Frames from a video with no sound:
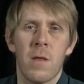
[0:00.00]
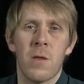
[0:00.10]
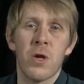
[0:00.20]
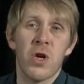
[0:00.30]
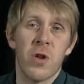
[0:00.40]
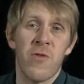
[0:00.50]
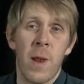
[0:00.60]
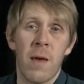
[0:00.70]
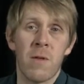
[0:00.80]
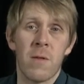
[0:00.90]
Touch shutter
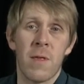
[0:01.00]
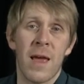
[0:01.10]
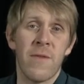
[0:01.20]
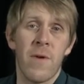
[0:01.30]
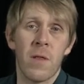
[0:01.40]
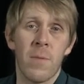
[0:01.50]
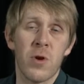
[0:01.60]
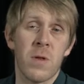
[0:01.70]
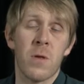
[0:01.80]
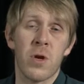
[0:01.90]
allows you to take a photo by
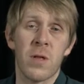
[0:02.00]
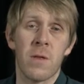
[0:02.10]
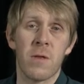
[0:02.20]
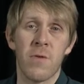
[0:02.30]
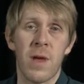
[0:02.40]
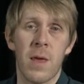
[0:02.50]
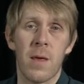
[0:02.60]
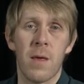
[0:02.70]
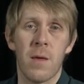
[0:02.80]
just touching the screen,